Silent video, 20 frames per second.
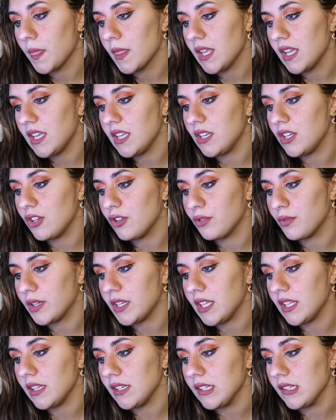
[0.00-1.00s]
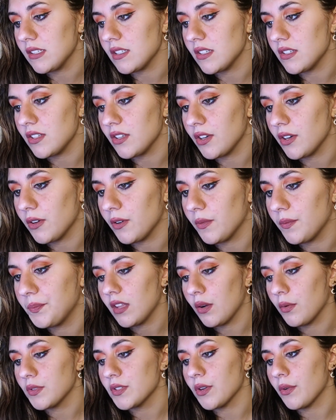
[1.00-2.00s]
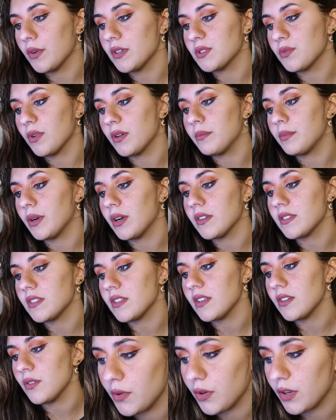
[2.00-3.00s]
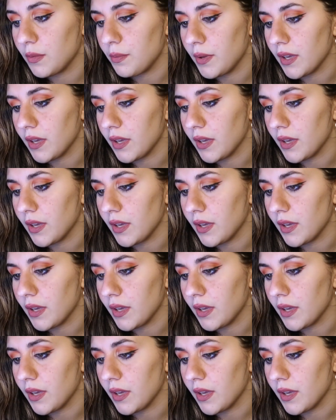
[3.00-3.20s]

He knew what he needed to do. There was always one person who could